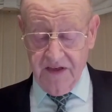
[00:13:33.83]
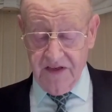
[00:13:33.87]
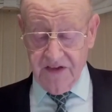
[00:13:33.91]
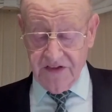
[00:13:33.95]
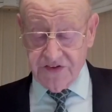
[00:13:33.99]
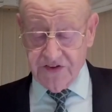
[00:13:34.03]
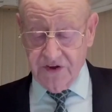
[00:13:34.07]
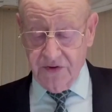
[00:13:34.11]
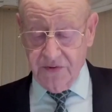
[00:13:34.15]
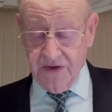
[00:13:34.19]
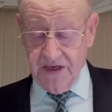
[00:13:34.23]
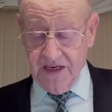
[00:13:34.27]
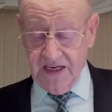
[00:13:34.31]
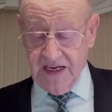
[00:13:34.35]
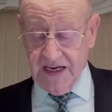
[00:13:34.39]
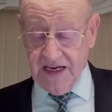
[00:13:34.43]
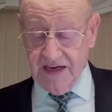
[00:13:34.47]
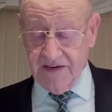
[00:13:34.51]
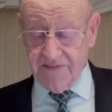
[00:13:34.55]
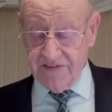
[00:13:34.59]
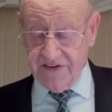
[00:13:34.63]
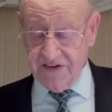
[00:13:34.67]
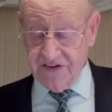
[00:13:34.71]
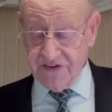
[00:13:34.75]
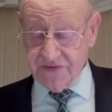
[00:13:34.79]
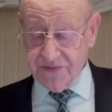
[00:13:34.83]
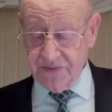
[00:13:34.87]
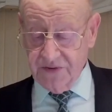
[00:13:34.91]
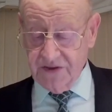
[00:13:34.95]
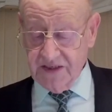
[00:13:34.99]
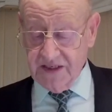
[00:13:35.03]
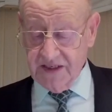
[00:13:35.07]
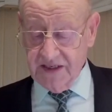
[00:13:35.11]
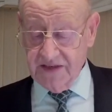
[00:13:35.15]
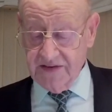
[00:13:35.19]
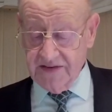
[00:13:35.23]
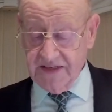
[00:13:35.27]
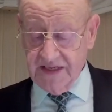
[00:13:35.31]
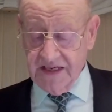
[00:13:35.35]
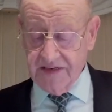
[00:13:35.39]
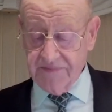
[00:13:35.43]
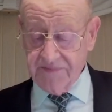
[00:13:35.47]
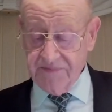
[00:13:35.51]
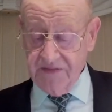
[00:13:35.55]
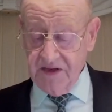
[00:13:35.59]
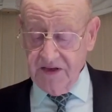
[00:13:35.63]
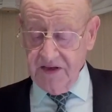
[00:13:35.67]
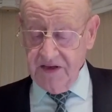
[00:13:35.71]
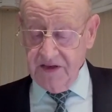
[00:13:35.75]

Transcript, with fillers: So we have this one. And then